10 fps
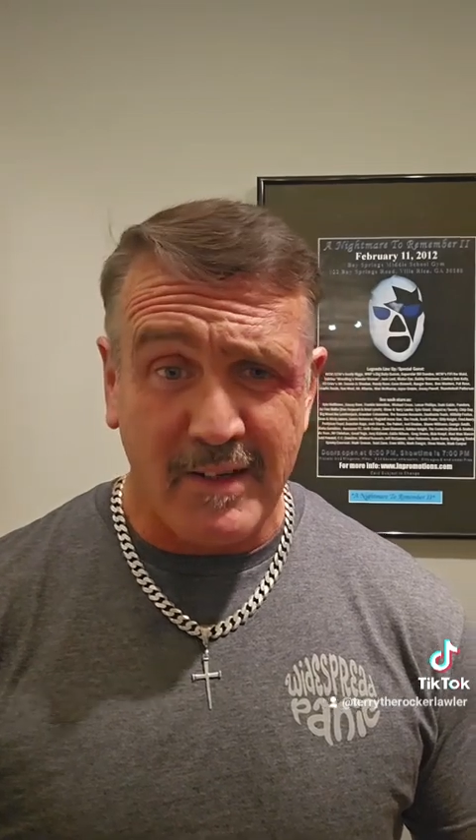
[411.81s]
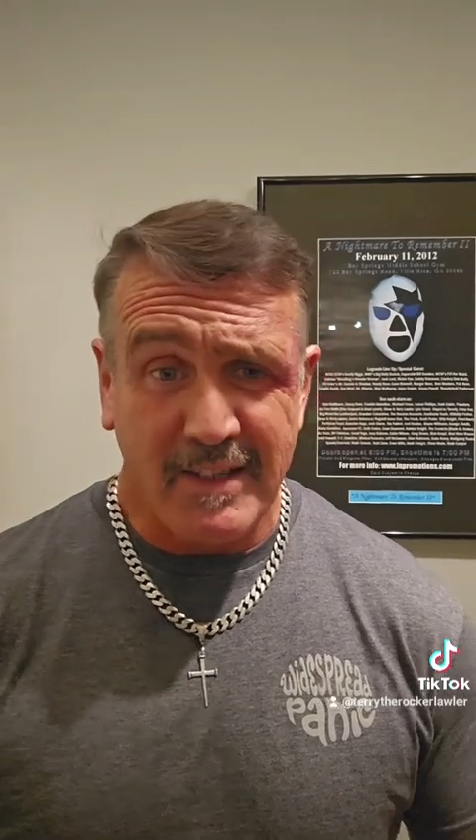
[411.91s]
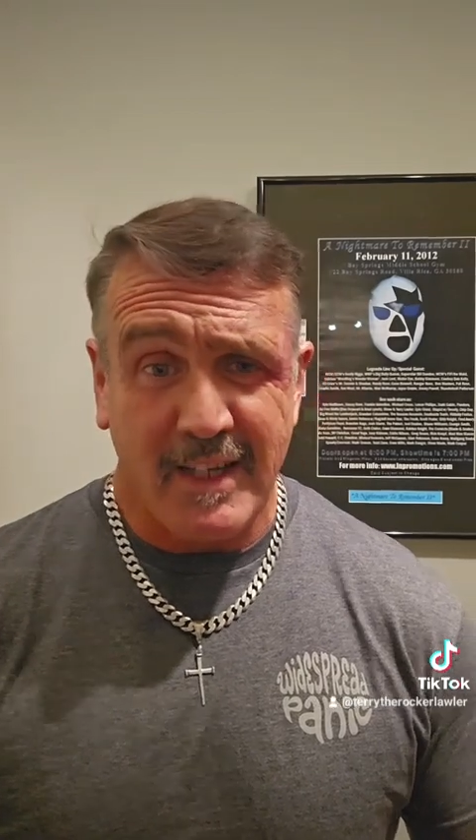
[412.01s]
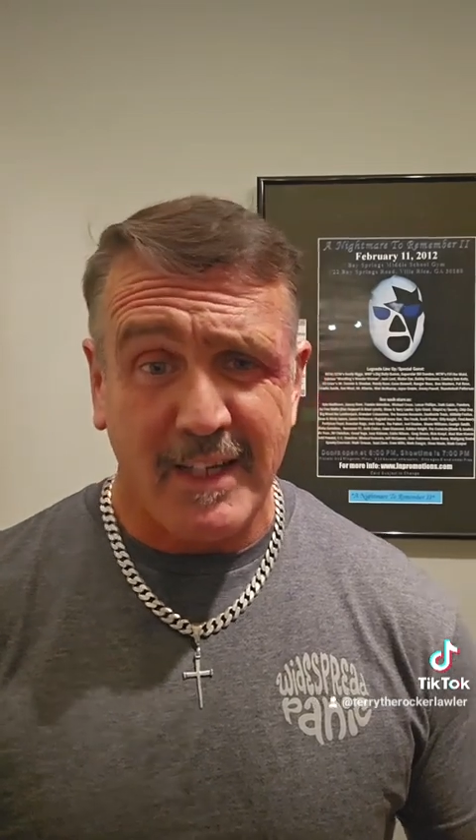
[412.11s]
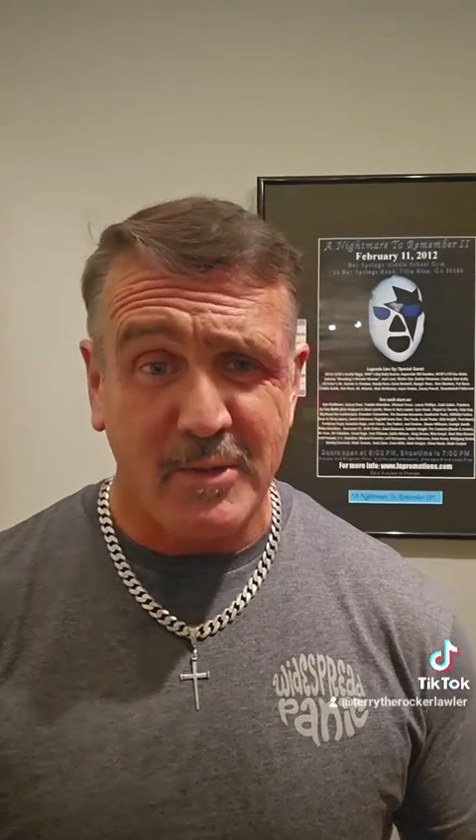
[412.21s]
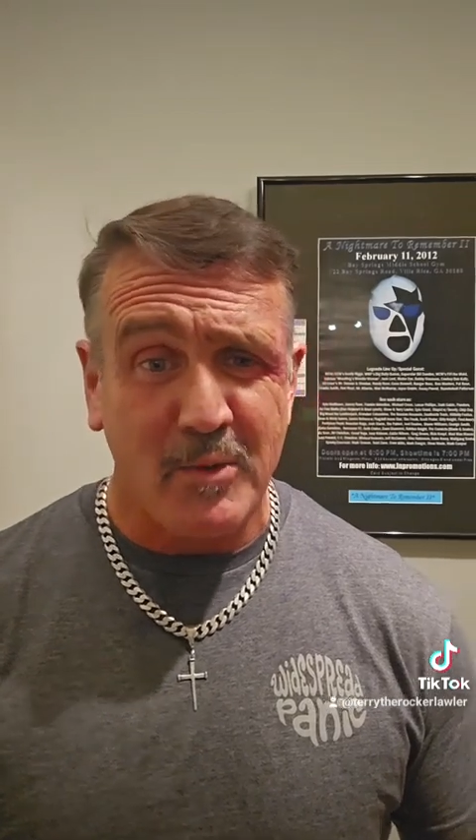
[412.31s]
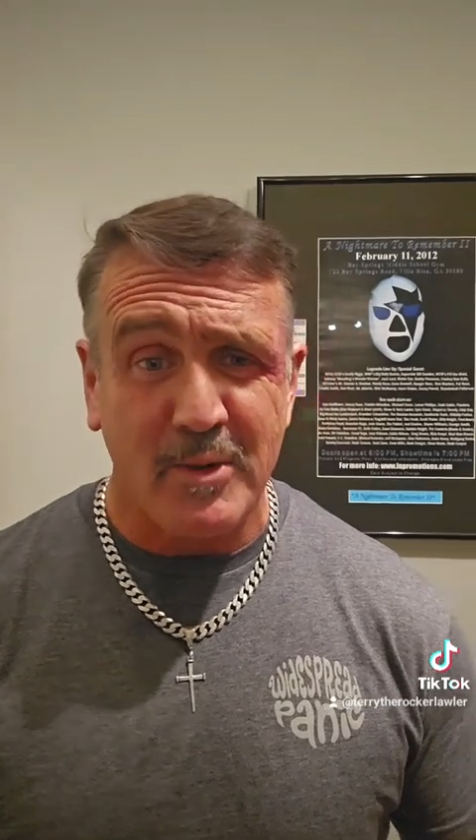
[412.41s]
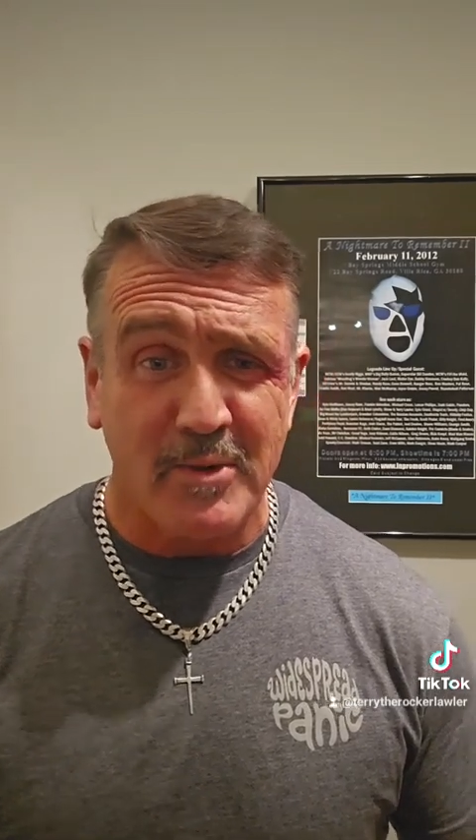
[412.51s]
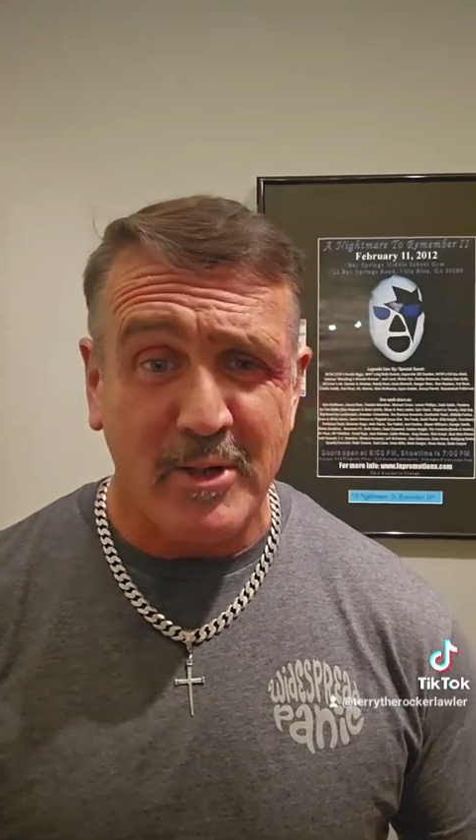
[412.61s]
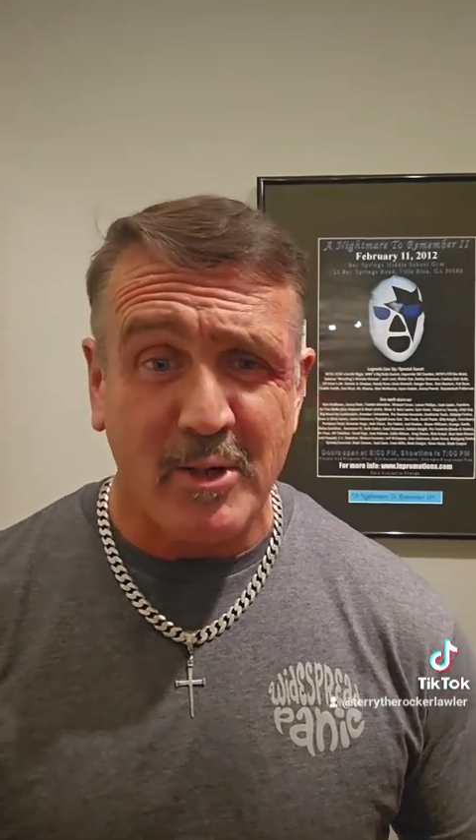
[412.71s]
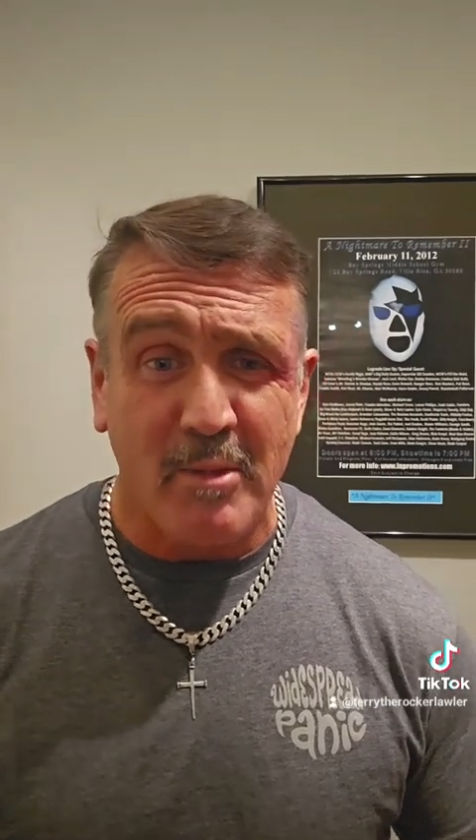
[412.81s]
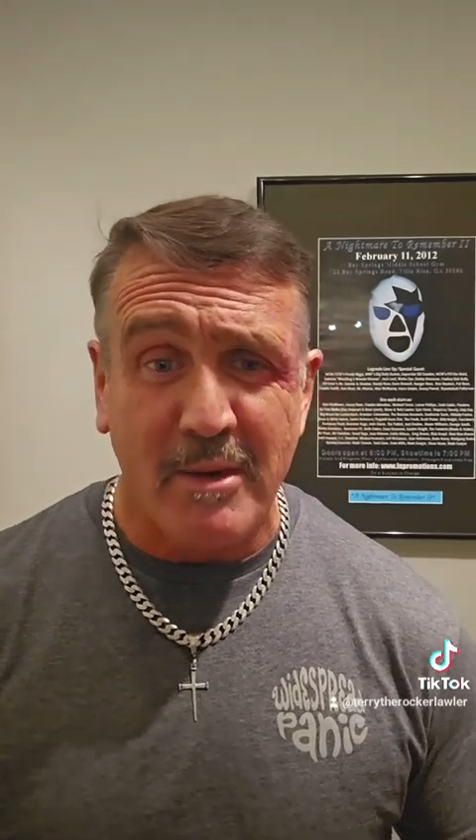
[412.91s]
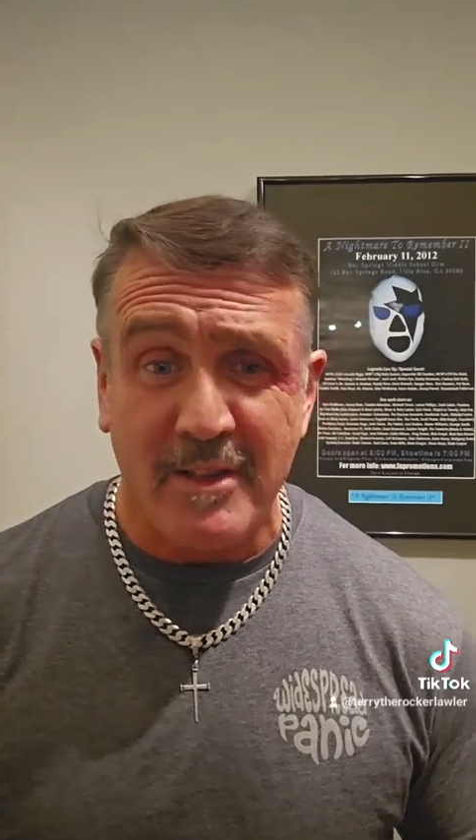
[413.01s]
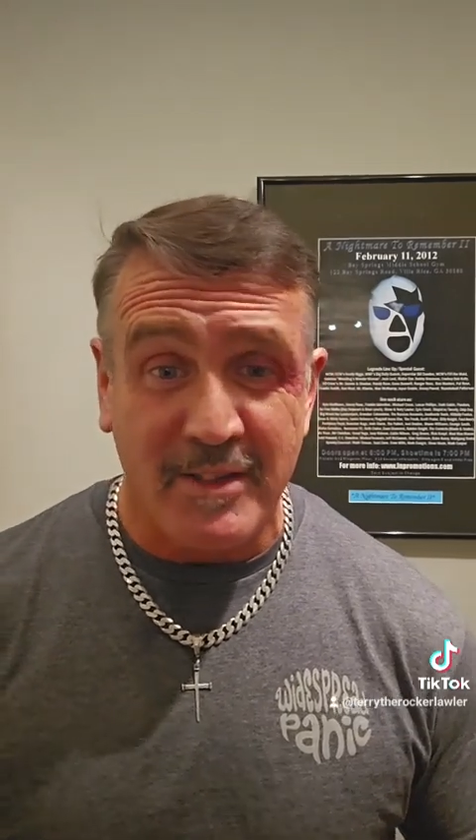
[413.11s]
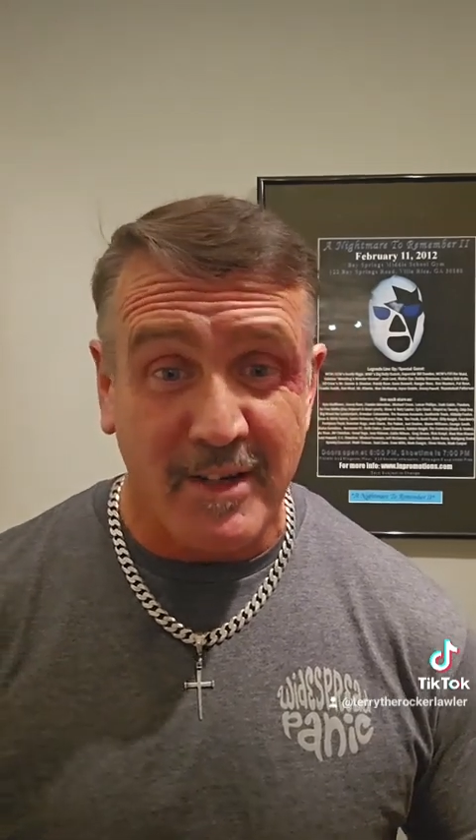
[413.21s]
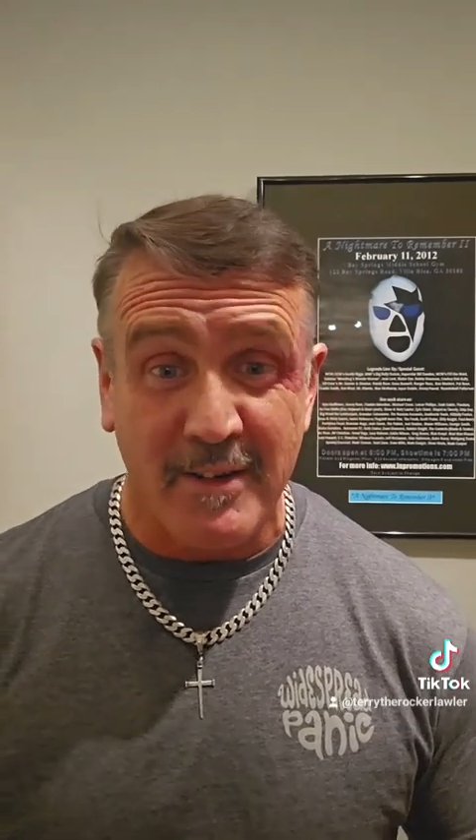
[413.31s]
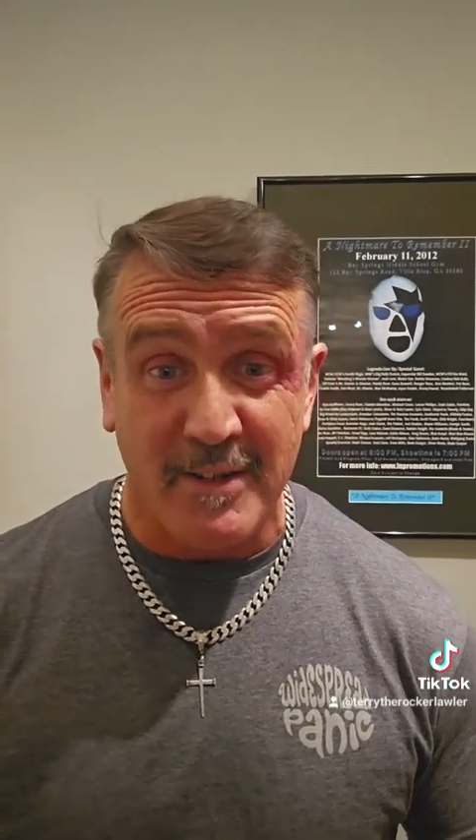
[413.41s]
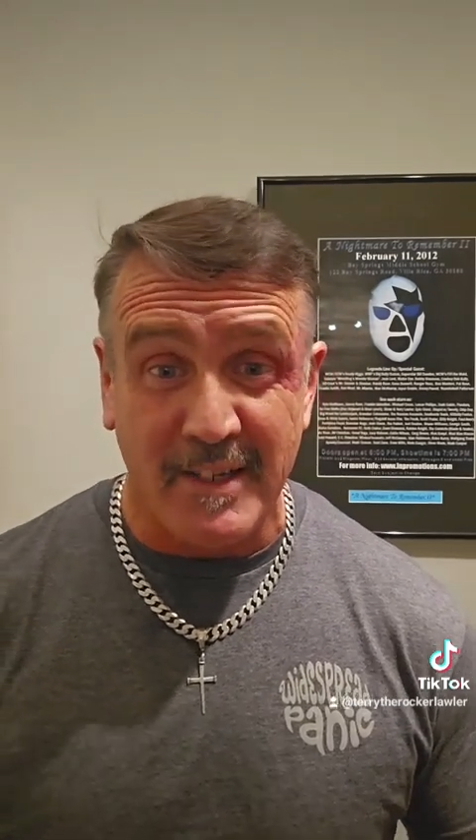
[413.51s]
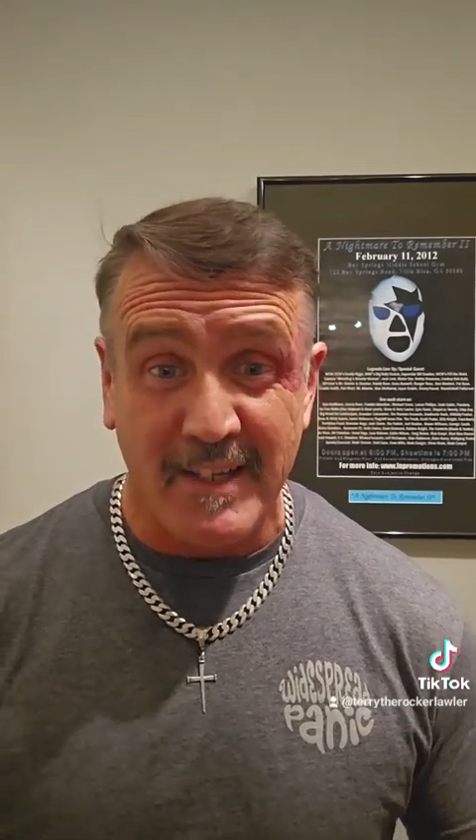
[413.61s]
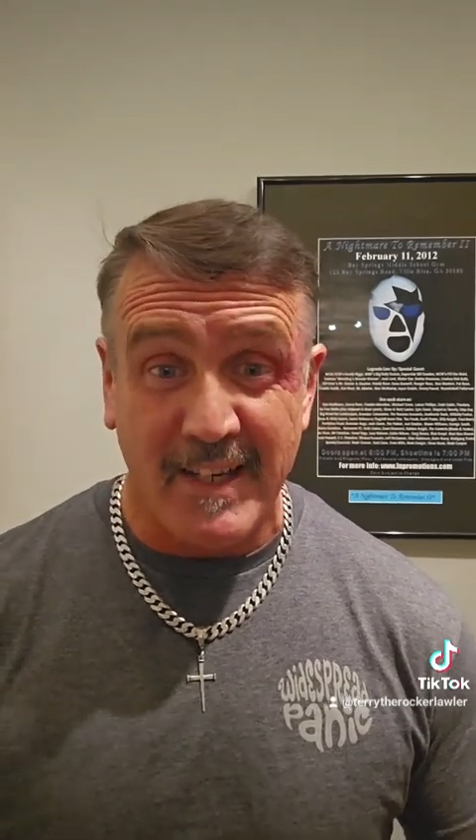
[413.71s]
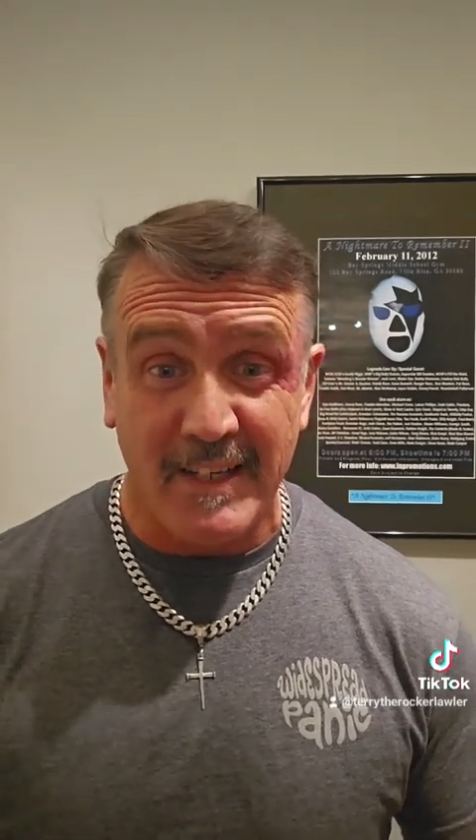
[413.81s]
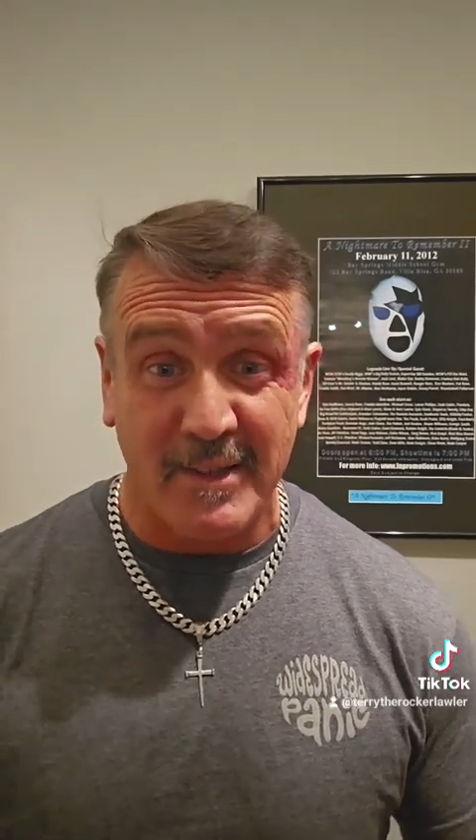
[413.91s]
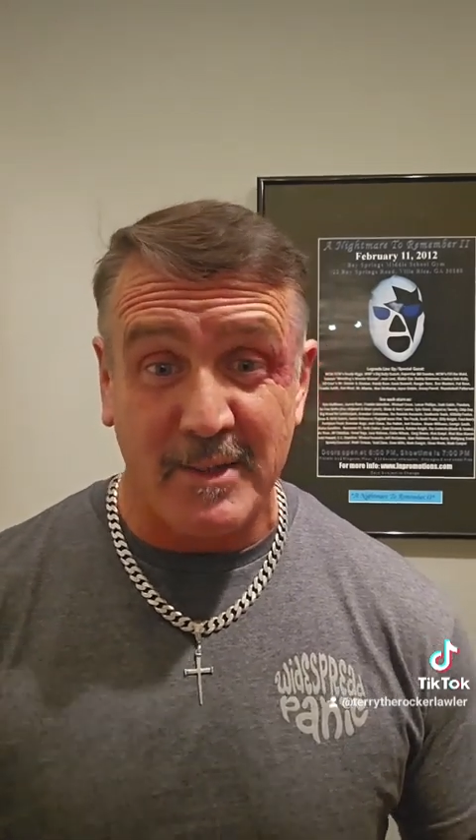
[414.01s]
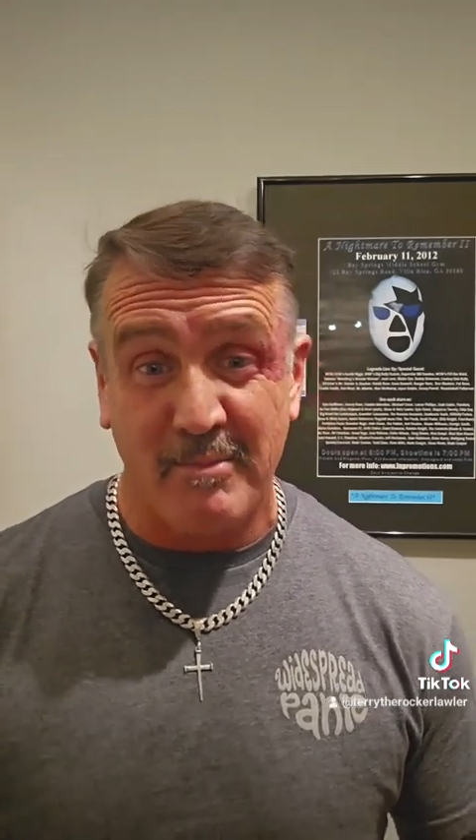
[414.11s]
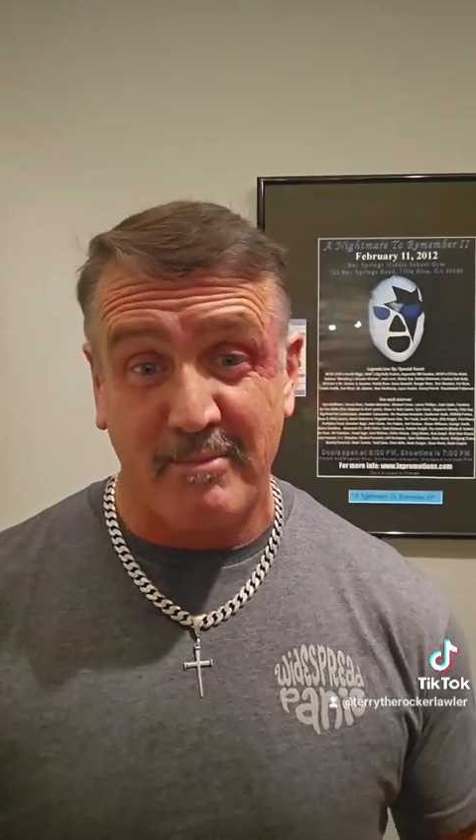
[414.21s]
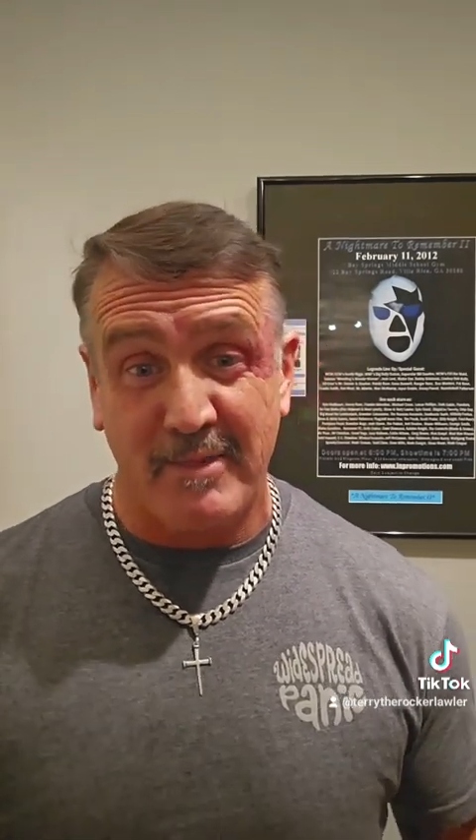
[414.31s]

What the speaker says: I said, I guess we're just going to be the cheerleaders tonight, because